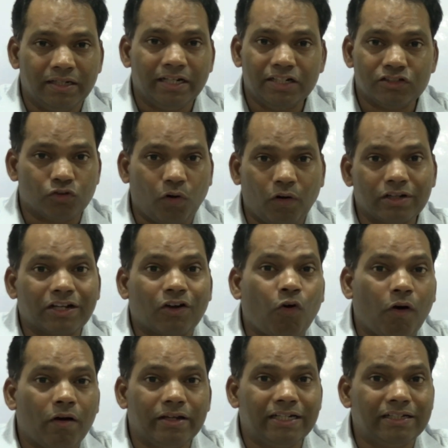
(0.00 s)
It is
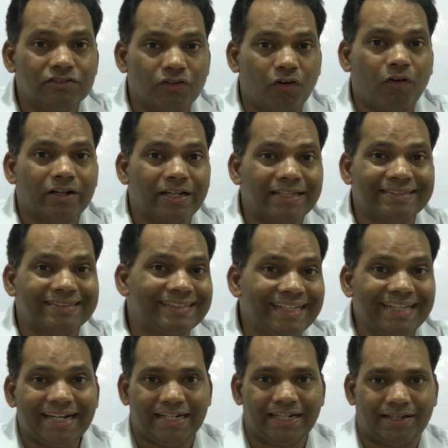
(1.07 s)
not a
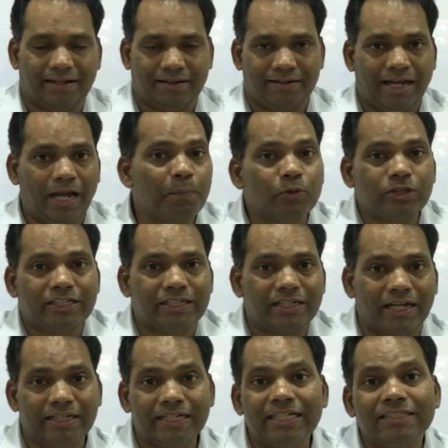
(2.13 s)
theoretical,
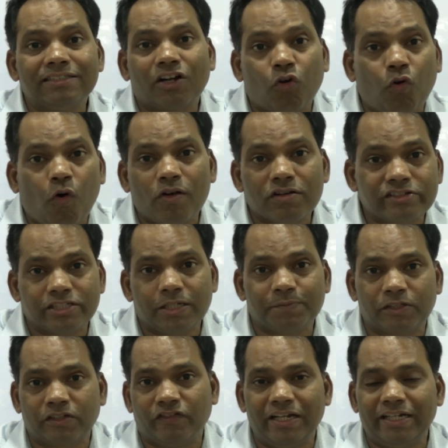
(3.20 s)
hypothetical. It is a
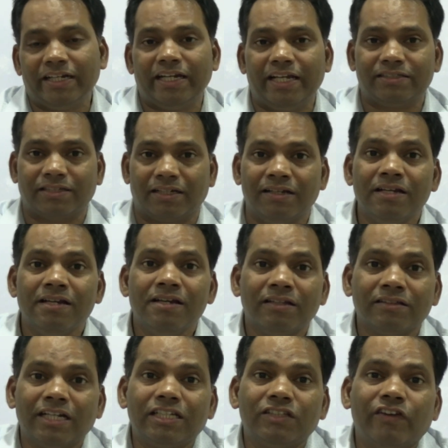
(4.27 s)
conceptual in nature.
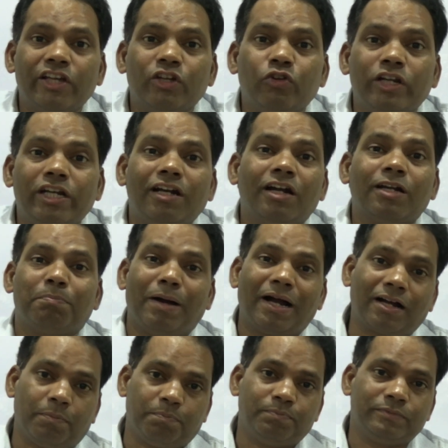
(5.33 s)
That is why you need not
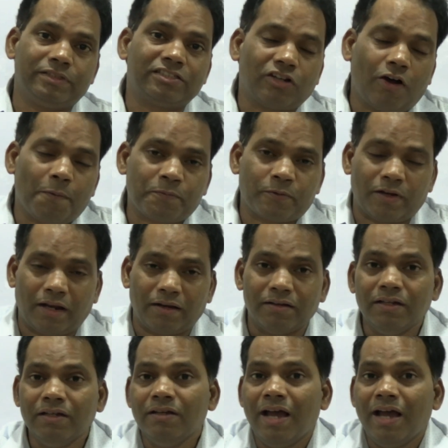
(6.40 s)
mug up this optional.